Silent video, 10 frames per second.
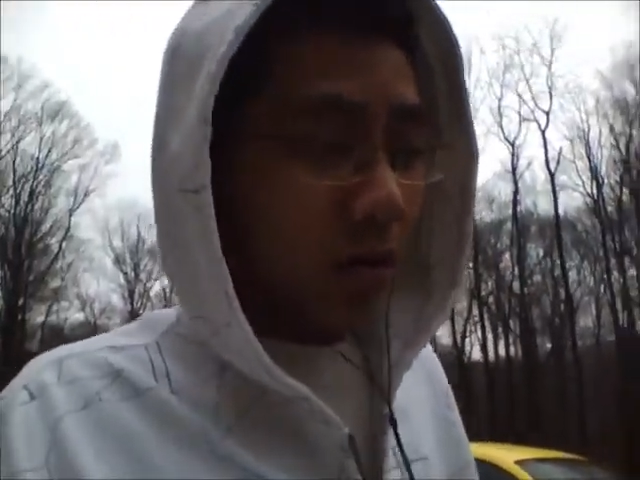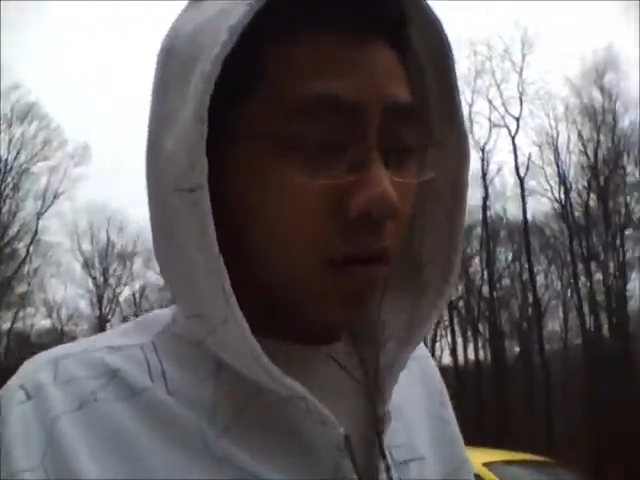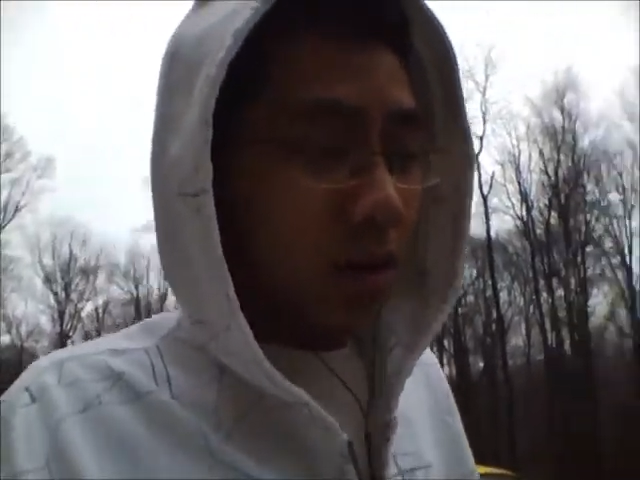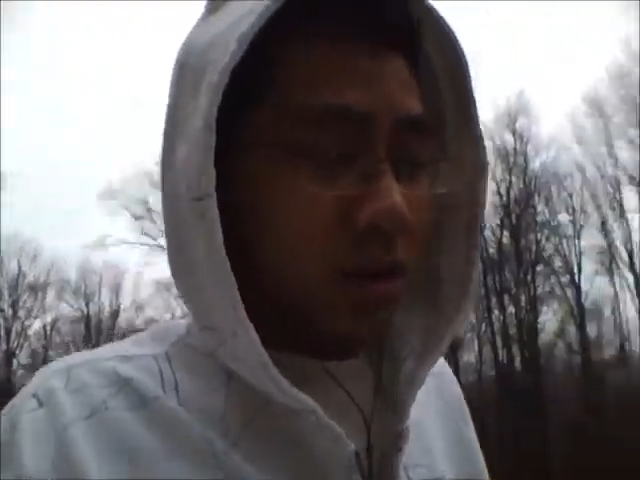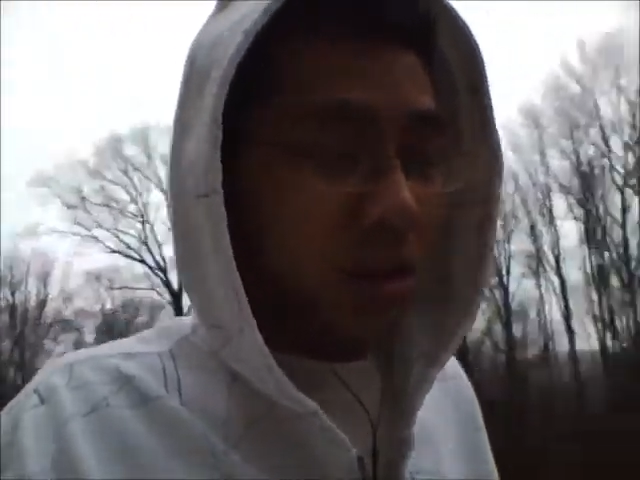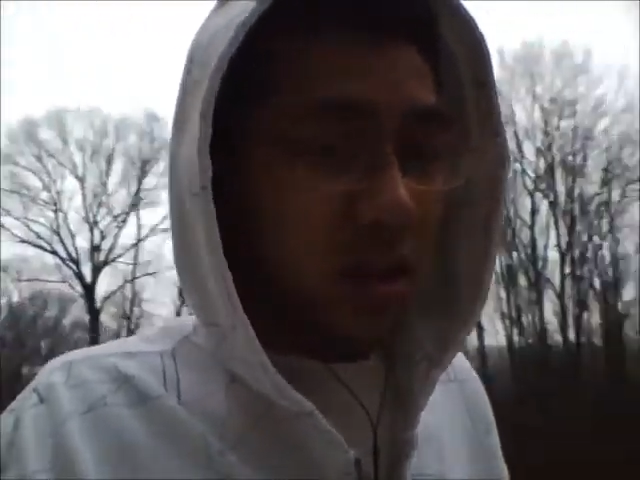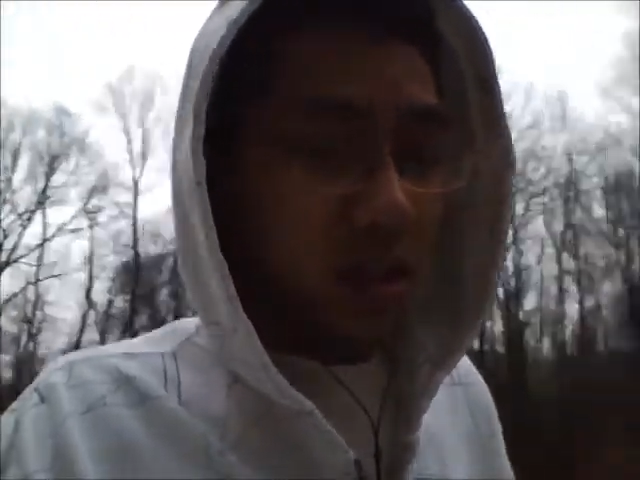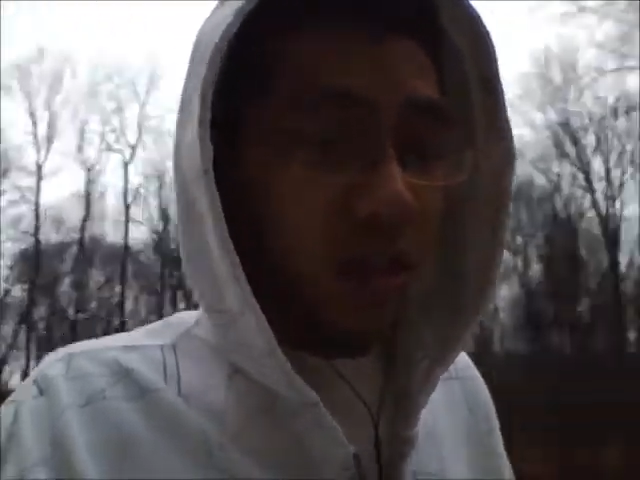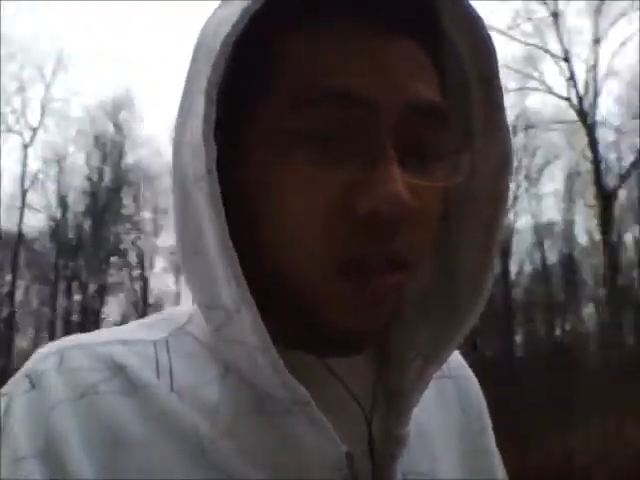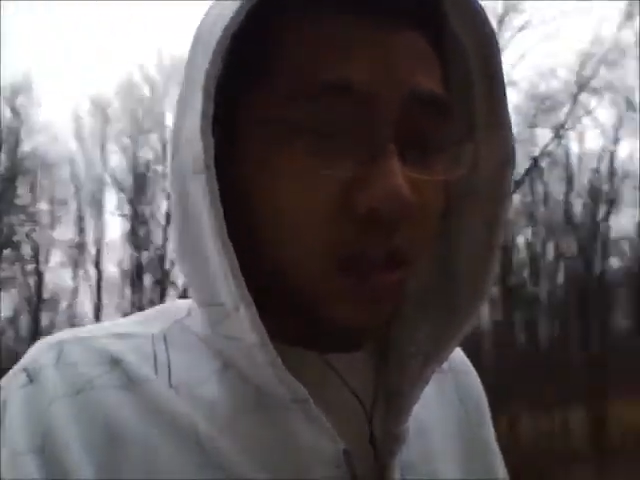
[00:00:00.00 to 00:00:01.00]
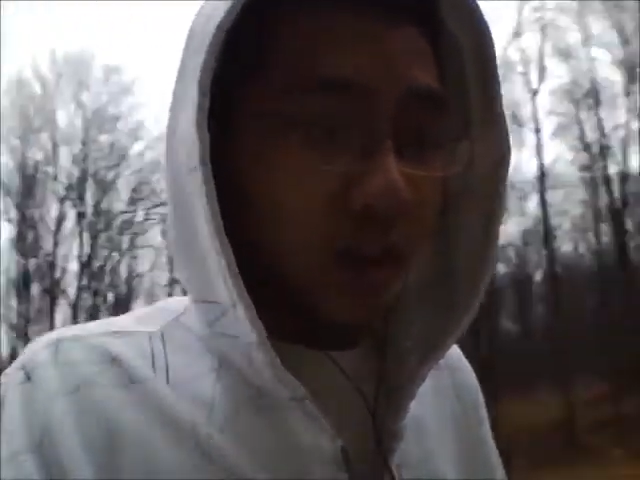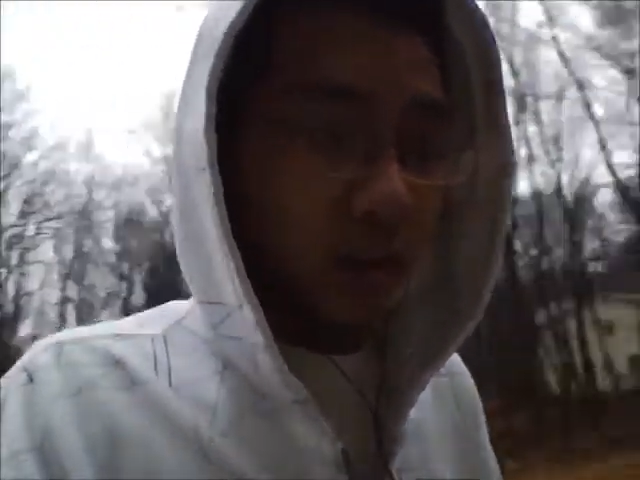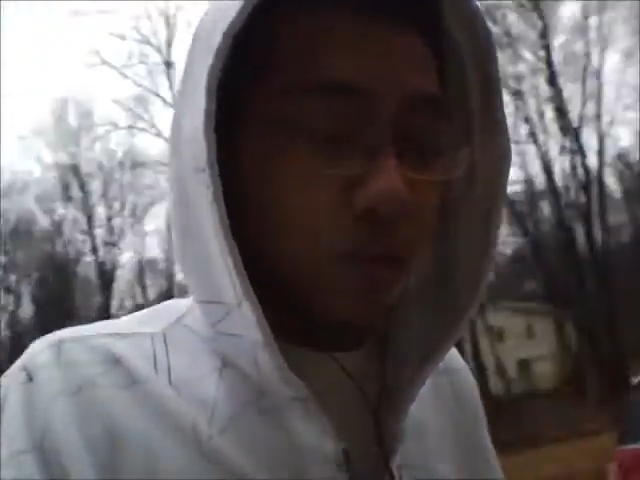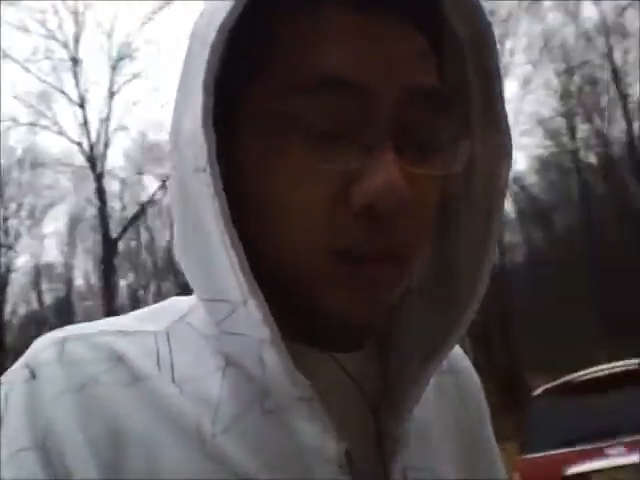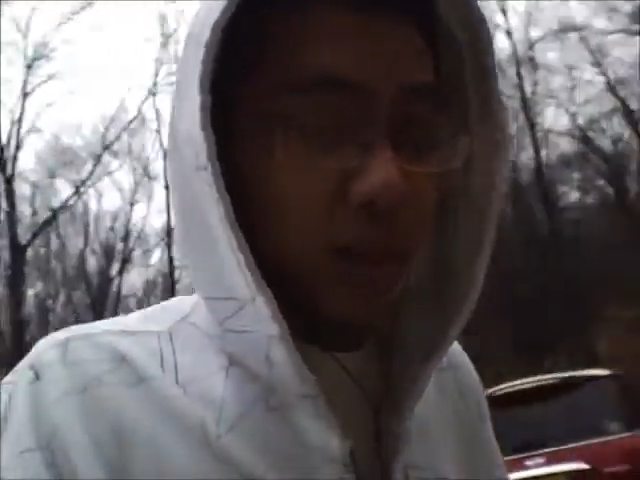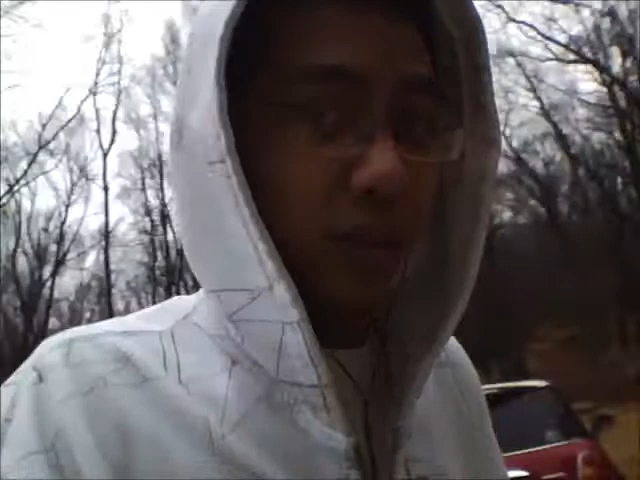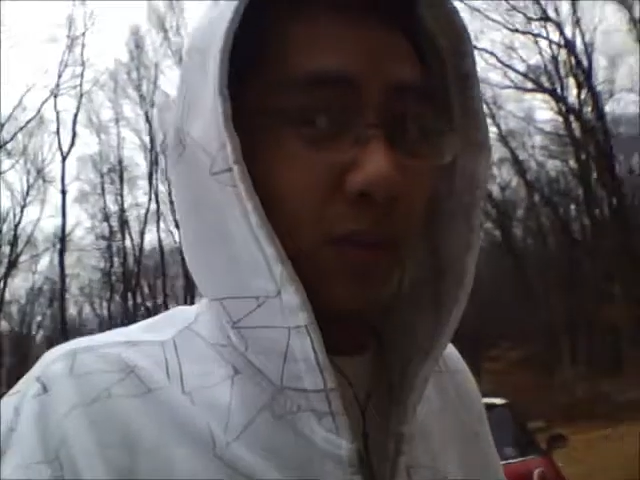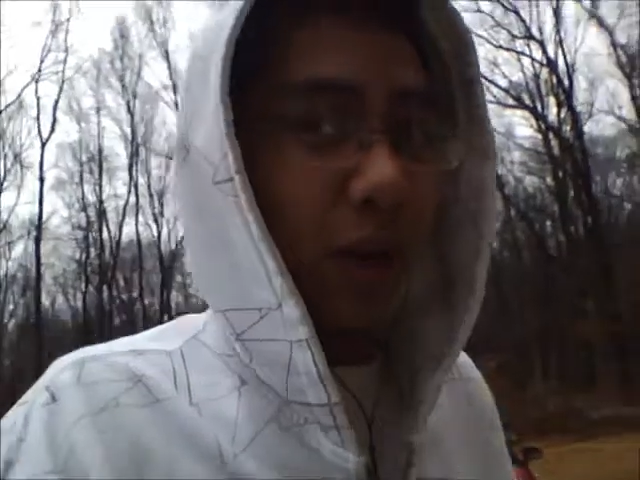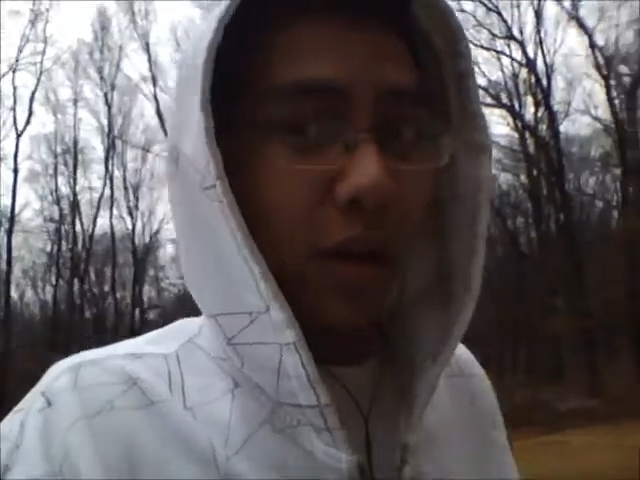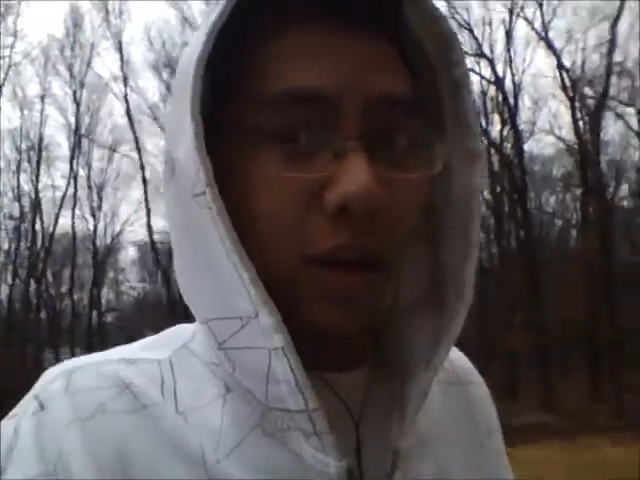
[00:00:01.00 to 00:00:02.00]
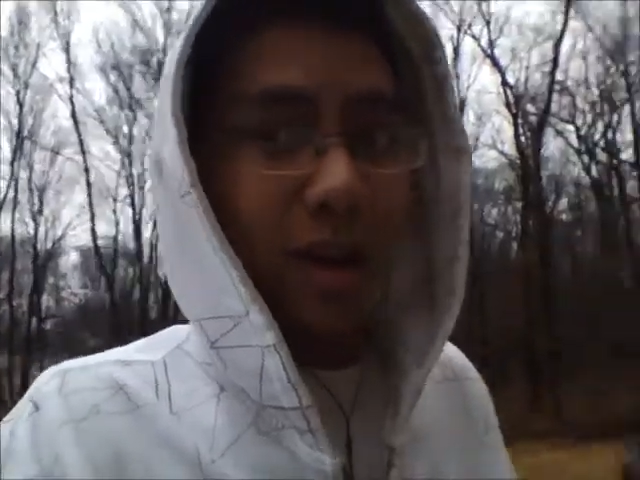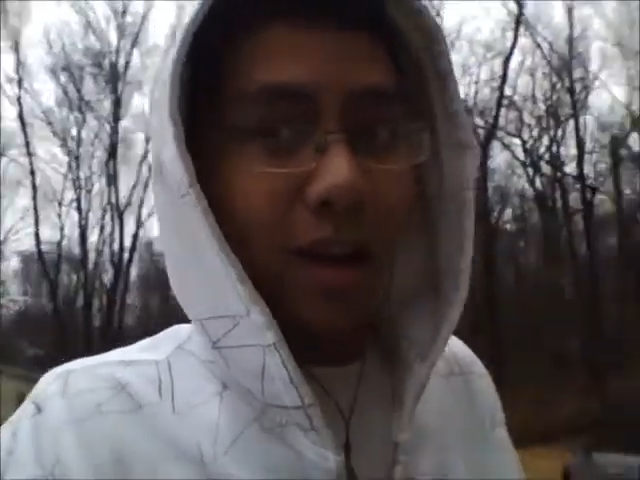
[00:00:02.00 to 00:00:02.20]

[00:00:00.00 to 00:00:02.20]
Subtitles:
which is his childhood best friend.